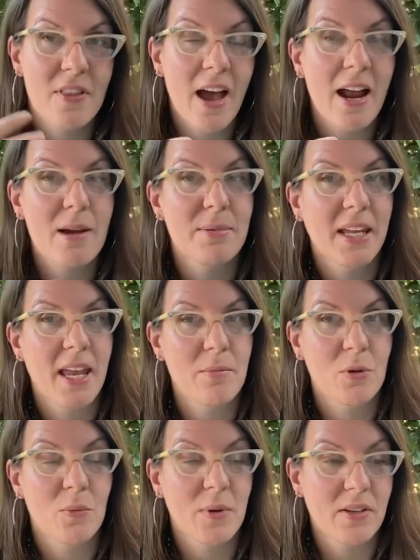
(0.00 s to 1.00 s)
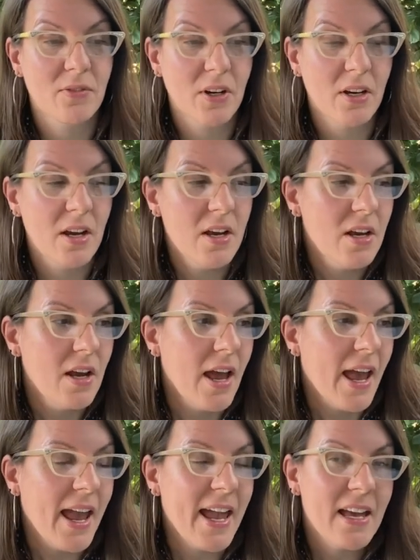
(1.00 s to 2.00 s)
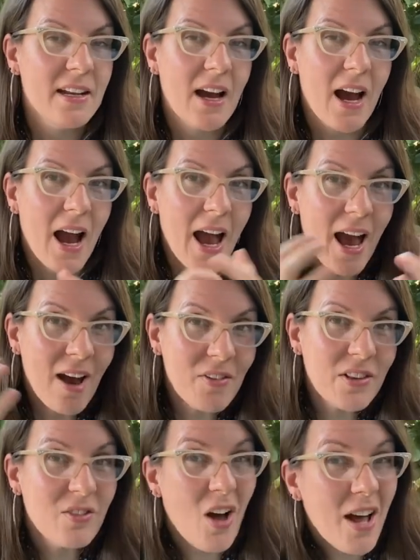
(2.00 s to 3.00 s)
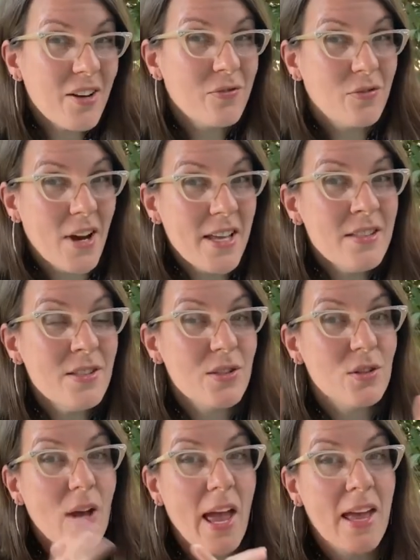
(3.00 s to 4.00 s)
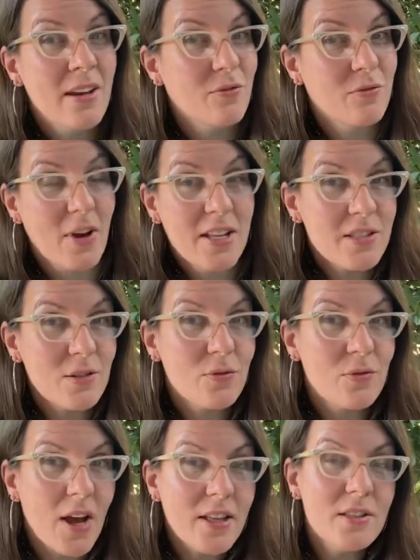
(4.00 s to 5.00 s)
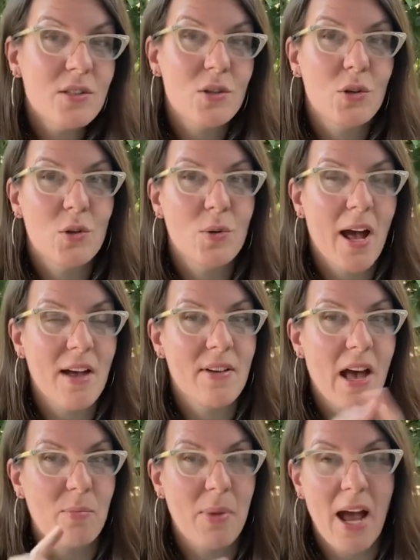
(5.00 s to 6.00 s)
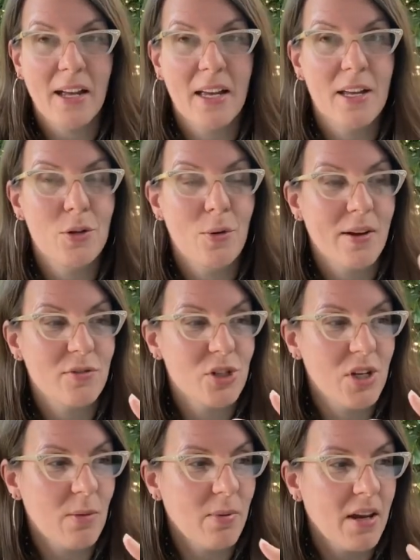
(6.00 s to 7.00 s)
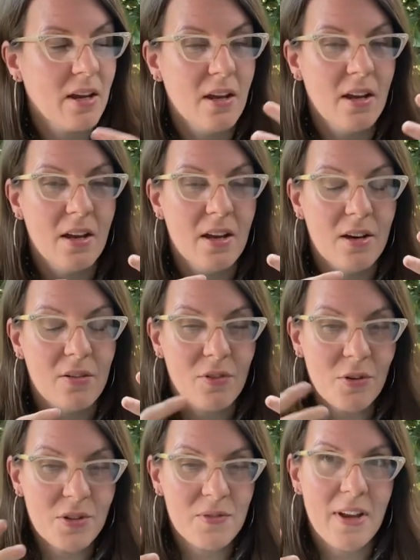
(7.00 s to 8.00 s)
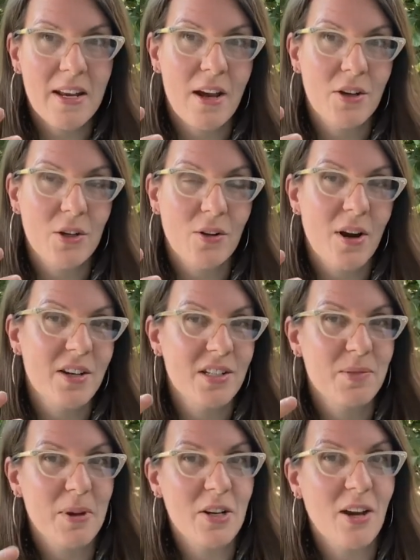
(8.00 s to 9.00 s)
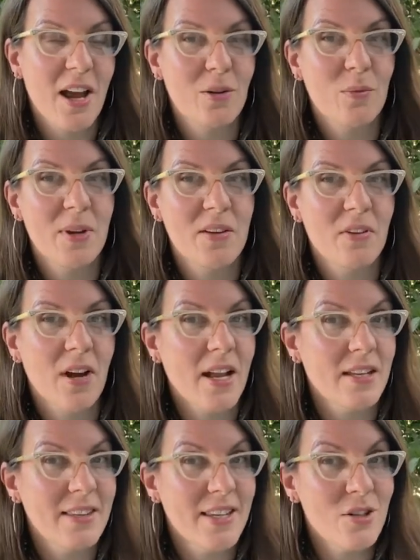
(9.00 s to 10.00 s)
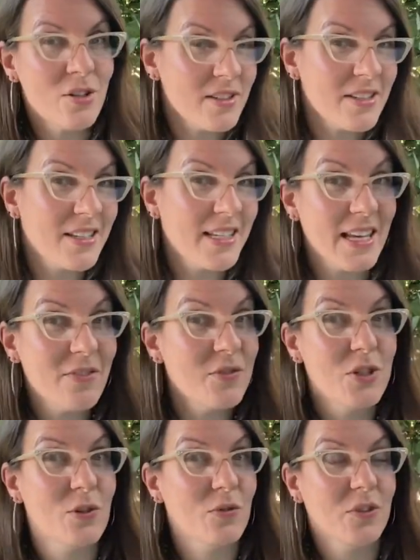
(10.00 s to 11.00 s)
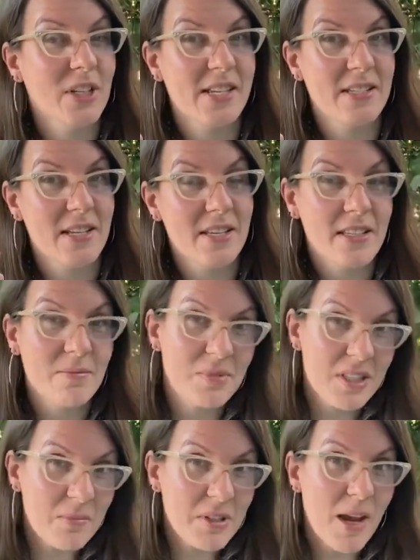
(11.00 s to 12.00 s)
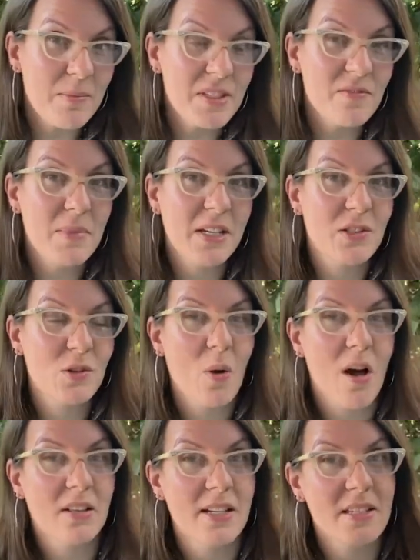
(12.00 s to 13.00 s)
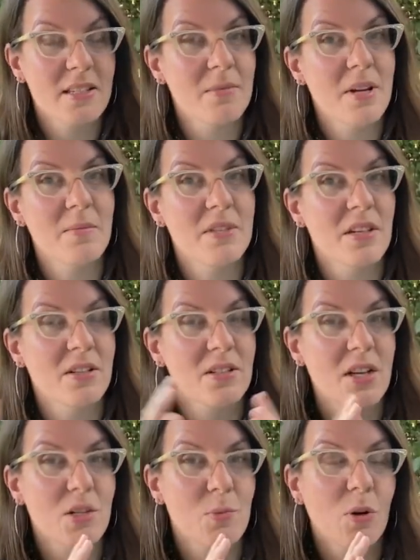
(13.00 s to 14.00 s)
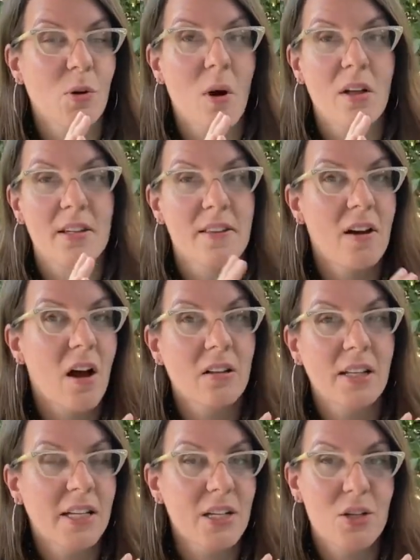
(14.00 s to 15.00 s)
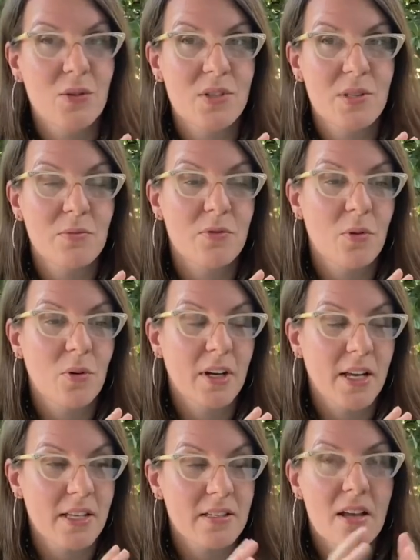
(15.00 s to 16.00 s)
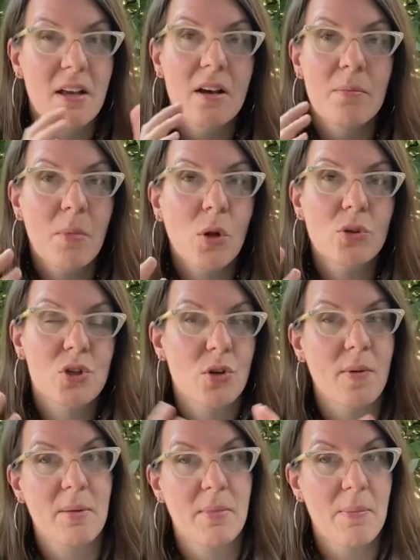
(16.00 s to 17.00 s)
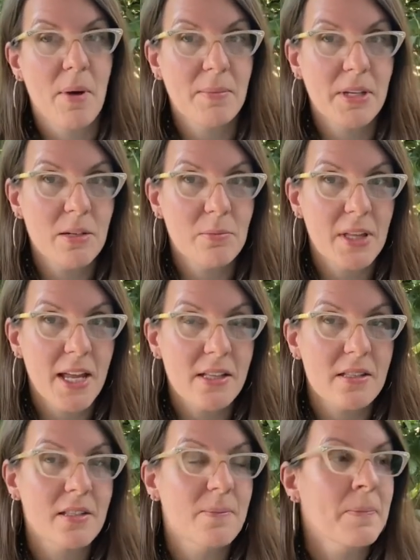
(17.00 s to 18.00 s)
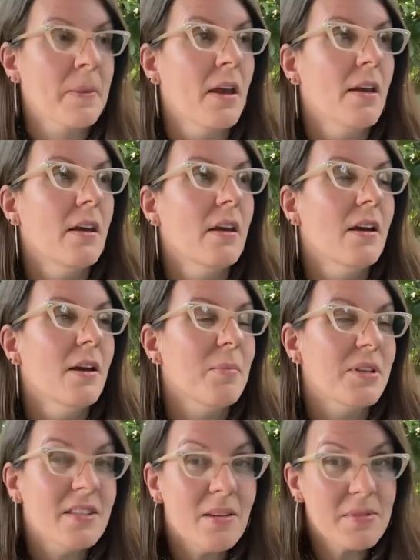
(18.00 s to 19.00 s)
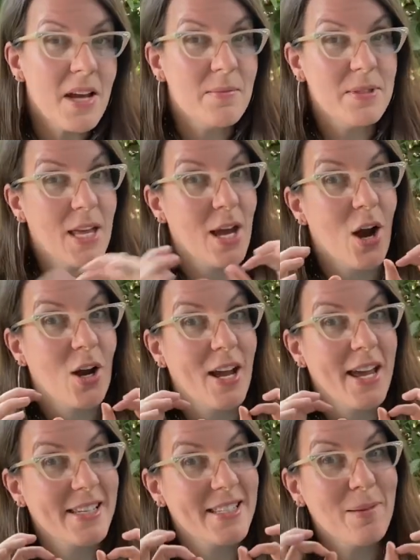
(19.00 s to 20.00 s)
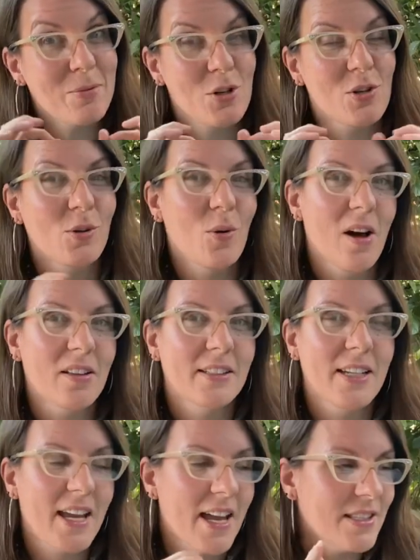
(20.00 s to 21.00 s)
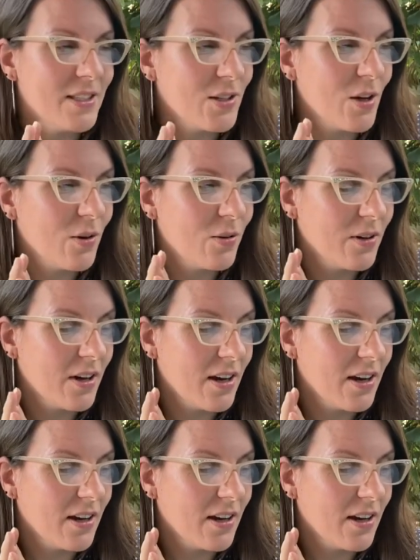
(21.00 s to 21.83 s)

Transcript: that, I became a weaver. And I have a lot of friends and friends of friends who have alpaca and who have sheep, and folks find out you are a spinner and a weaver and they just gift you fleeces, sometimes of mixed quality. Sometimes they're such poor quality that all I can use them for is mulch around my pumpkin plants, but sometimes they are exceptional quality. And so